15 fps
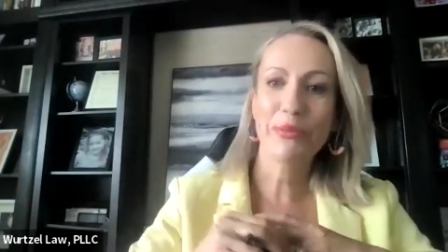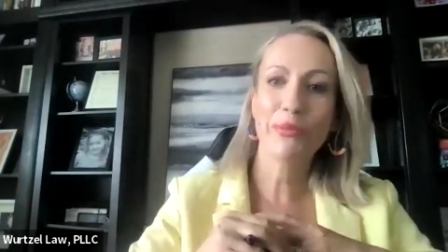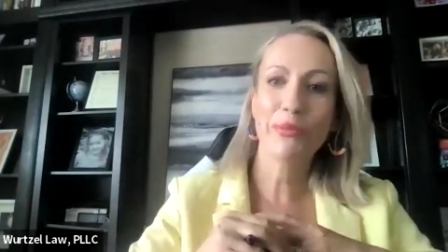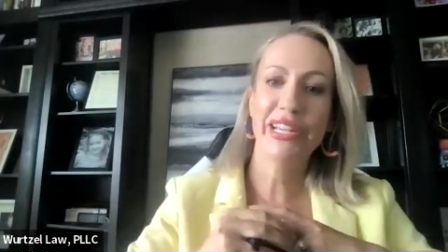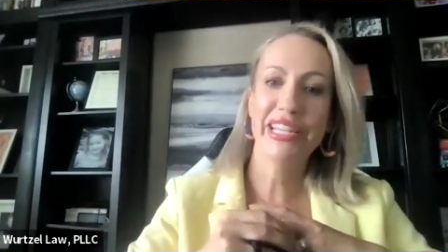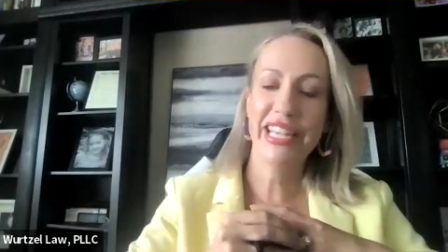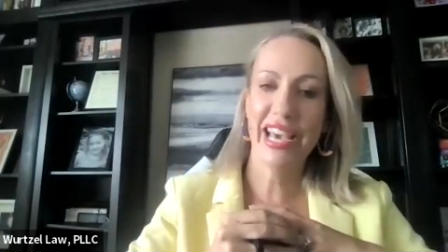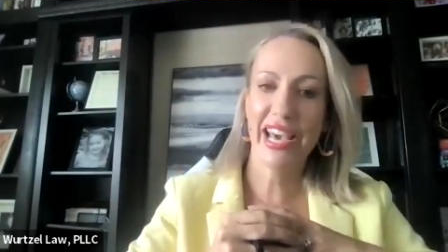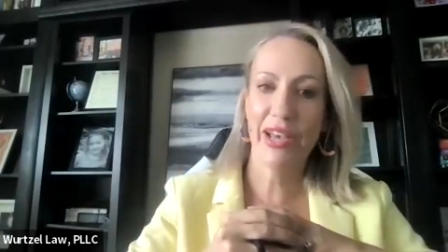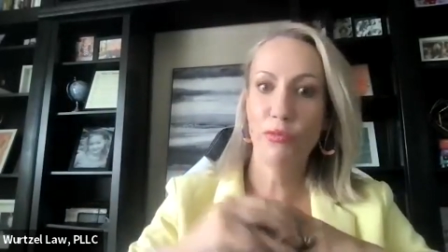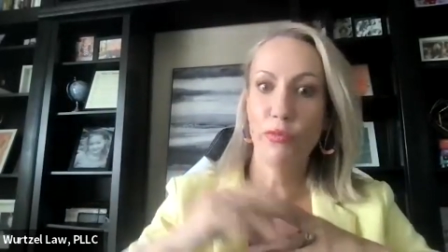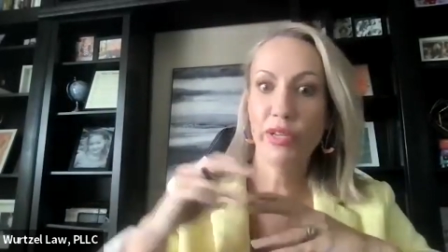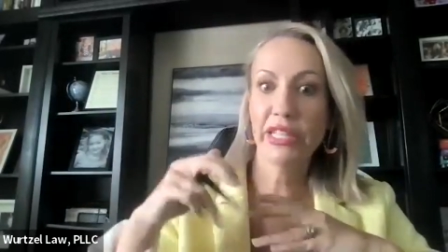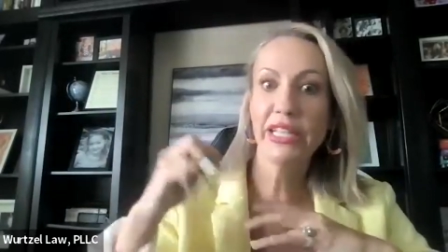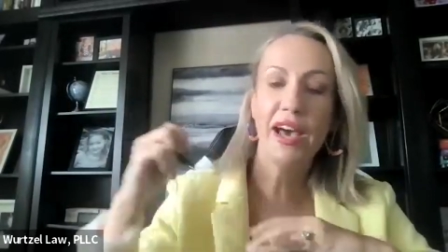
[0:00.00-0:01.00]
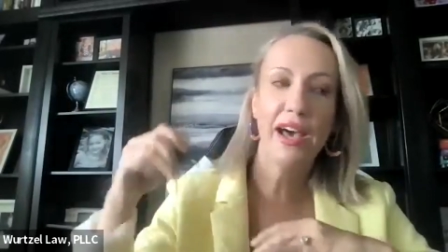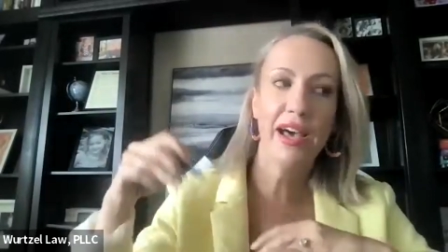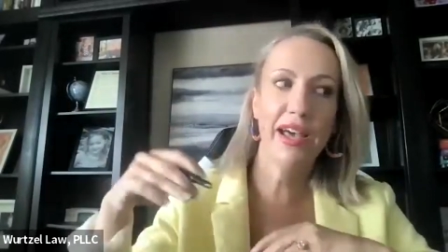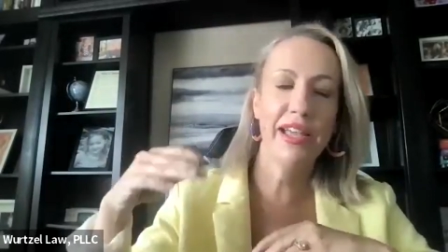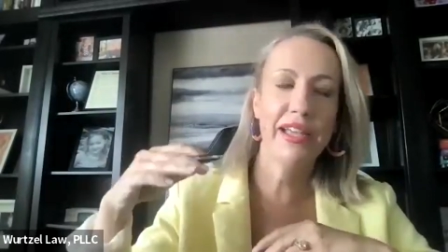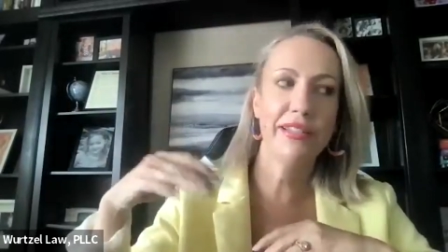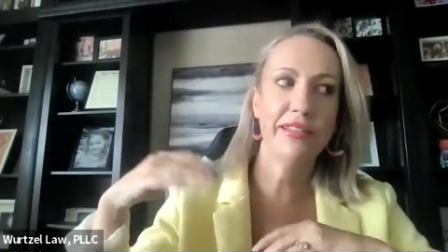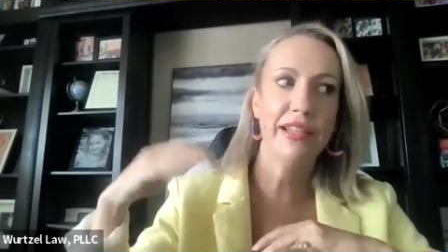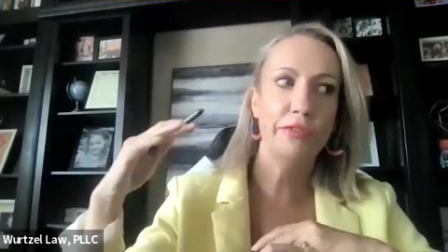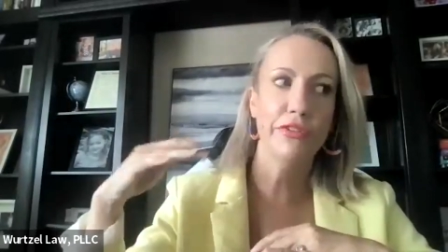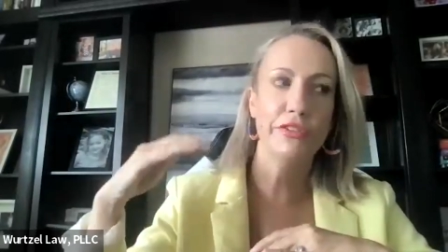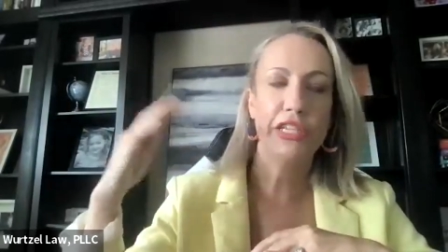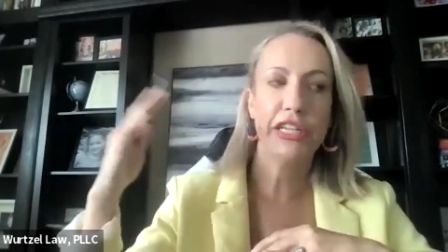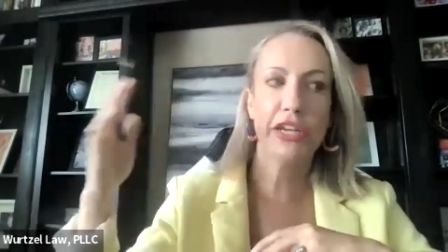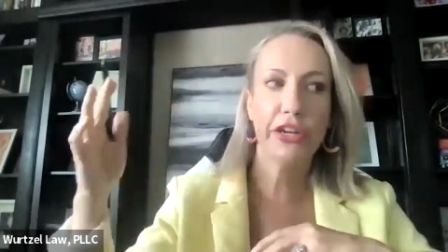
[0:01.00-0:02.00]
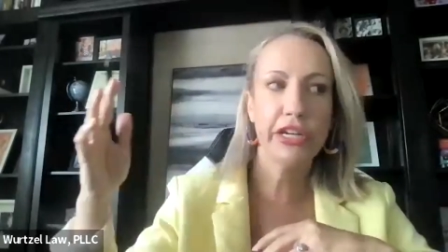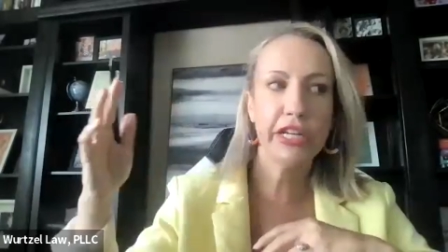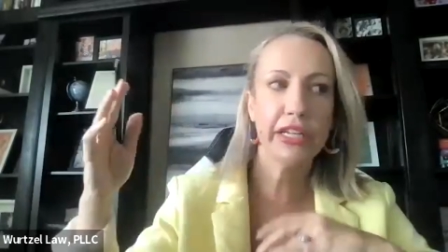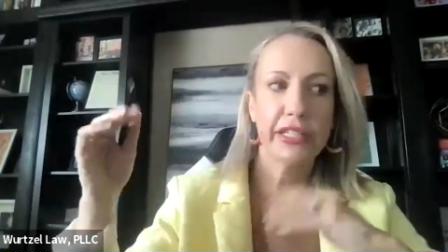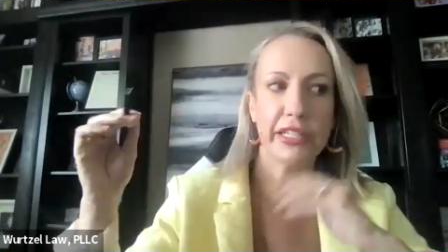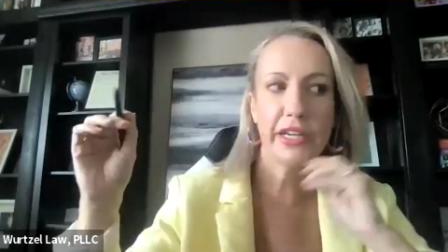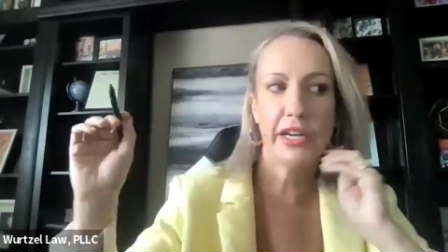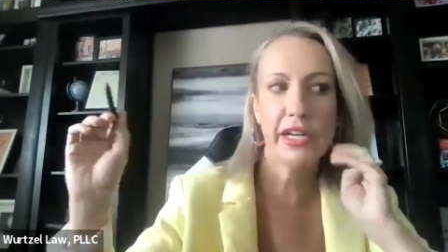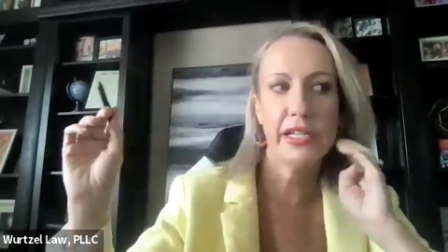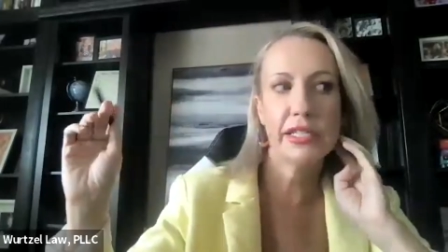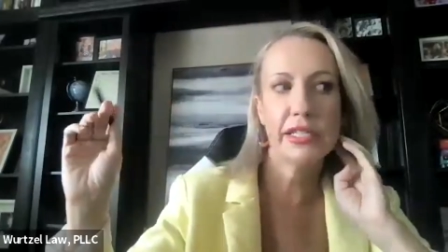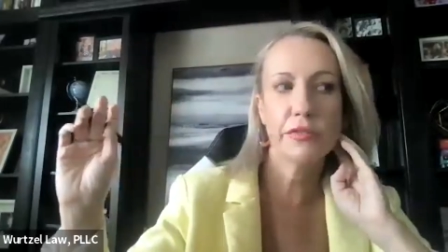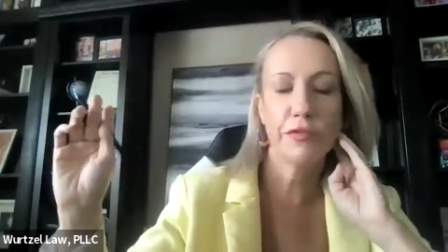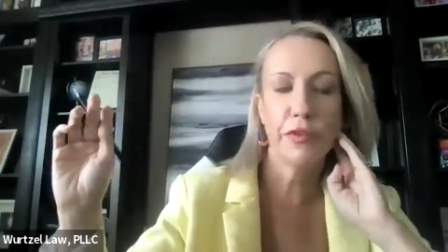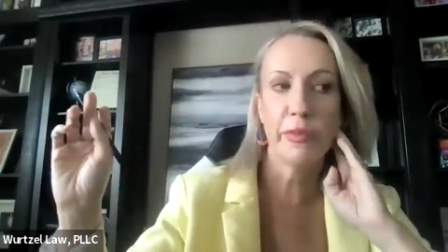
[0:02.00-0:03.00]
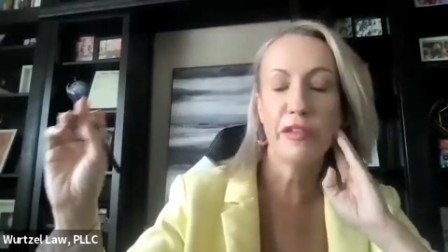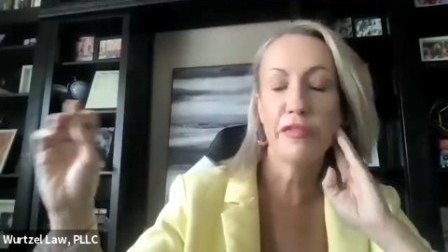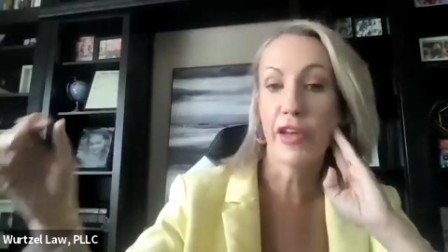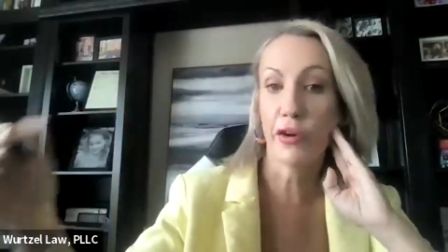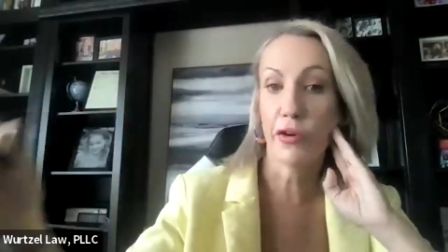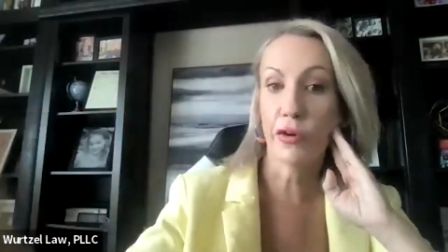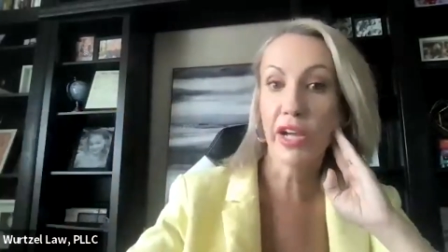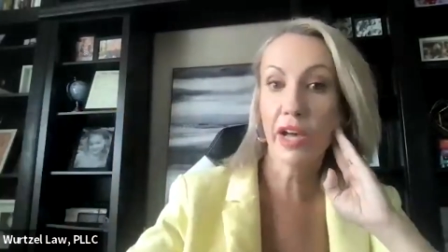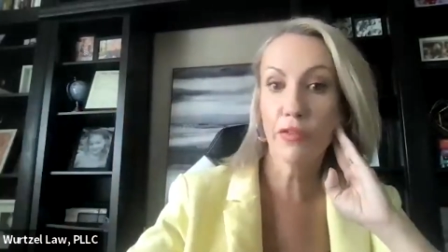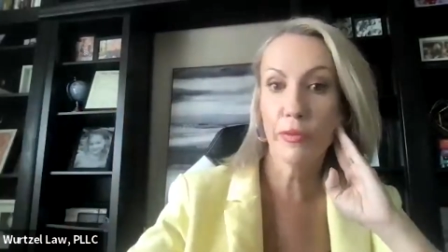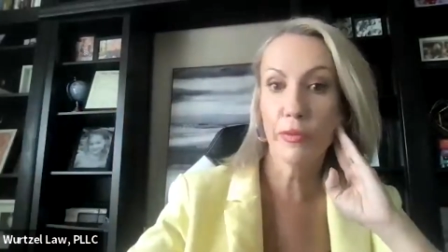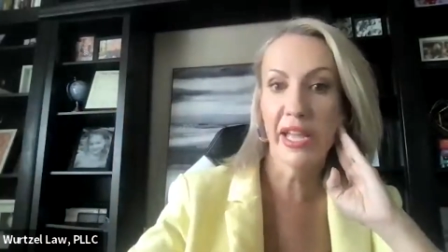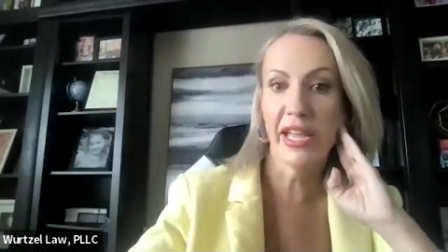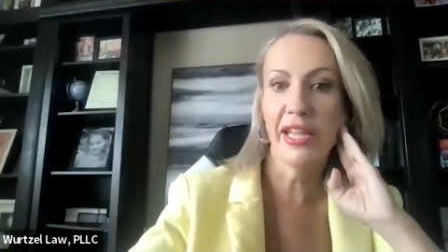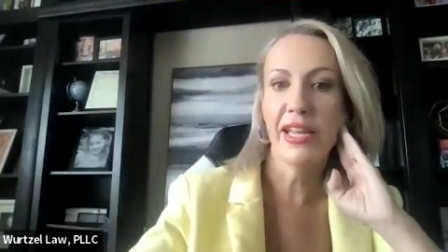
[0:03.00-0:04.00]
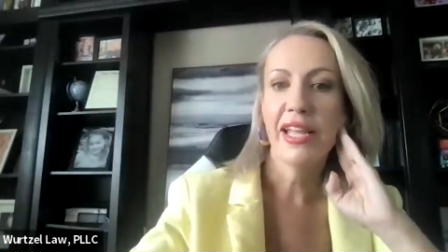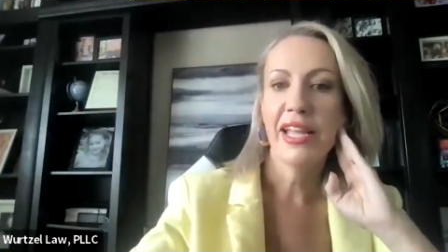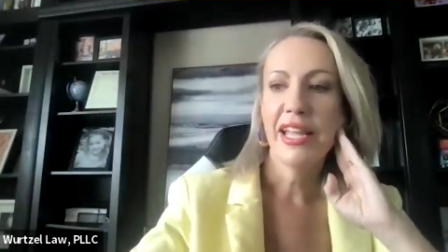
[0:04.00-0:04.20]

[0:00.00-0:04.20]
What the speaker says: where he had really high level security clearance from the federal government.